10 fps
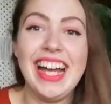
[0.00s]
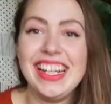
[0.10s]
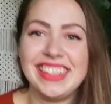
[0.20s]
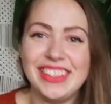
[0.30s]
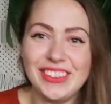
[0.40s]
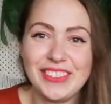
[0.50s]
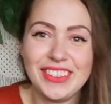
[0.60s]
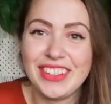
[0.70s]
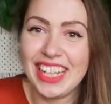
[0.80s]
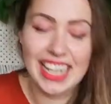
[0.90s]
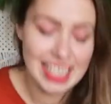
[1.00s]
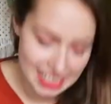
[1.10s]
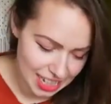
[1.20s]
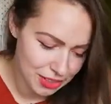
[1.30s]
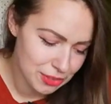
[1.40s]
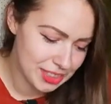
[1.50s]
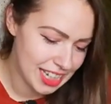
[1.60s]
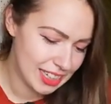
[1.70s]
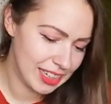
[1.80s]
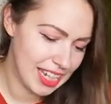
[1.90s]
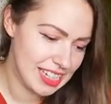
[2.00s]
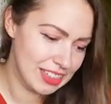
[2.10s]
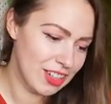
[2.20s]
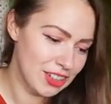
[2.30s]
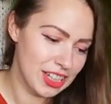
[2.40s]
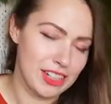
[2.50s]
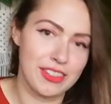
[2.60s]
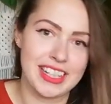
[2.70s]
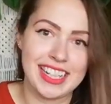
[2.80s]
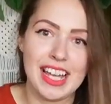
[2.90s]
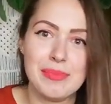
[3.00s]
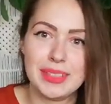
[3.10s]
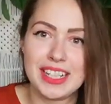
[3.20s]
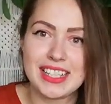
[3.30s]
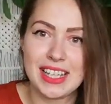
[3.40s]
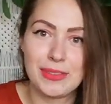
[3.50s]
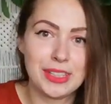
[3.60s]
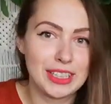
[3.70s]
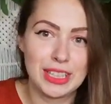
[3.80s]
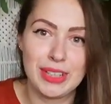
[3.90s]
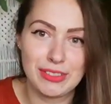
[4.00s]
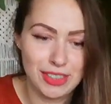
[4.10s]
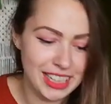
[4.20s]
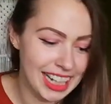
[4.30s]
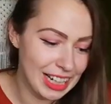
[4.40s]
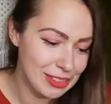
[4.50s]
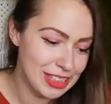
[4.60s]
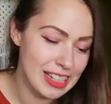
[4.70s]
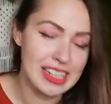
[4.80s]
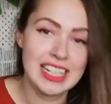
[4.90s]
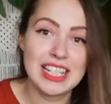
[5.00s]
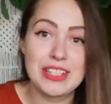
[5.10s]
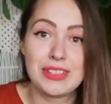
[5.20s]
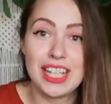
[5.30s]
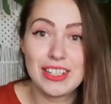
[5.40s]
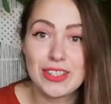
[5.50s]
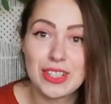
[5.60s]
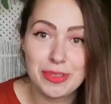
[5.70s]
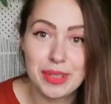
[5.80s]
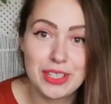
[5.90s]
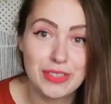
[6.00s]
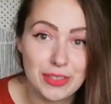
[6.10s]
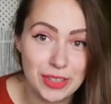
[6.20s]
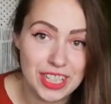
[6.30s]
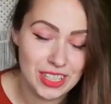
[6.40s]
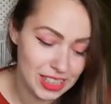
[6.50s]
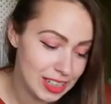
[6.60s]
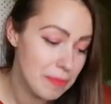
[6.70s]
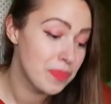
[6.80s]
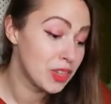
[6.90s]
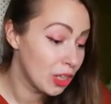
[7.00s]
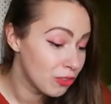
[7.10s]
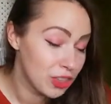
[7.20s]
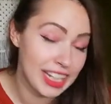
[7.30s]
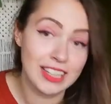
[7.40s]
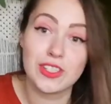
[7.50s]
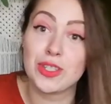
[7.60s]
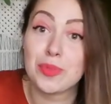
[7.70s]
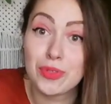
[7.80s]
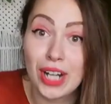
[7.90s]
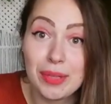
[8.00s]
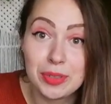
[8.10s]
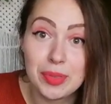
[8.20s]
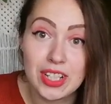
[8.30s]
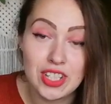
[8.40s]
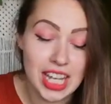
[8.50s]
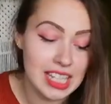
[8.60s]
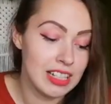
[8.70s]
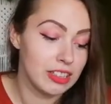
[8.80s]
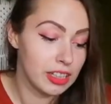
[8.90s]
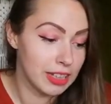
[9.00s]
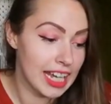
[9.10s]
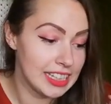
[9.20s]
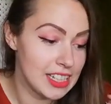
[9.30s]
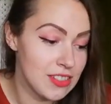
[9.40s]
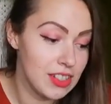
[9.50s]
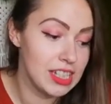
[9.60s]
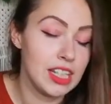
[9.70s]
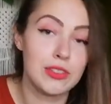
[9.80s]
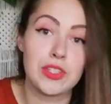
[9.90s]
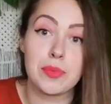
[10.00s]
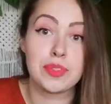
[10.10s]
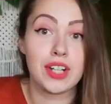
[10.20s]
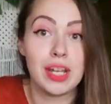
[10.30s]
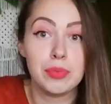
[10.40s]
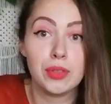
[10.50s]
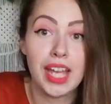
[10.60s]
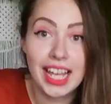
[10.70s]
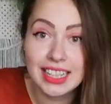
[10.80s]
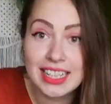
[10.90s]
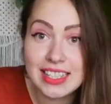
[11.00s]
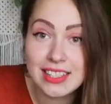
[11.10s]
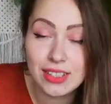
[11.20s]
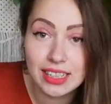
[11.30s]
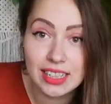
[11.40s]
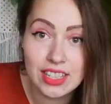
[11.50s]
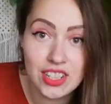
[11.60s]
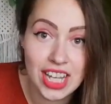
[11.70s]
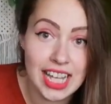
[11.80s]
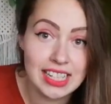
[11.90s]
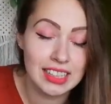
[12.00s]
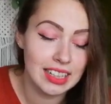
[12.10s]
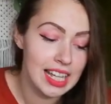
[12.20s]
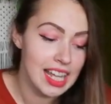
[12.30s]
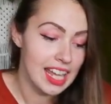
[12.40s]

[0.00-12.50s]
I don't know. Okay, guys, I won't take any longer of your time, because I want to go and freak out. So thank you so much for watching. Don't forget to subscribe to my channel, to like this video, to subscribe to Ellen's channel.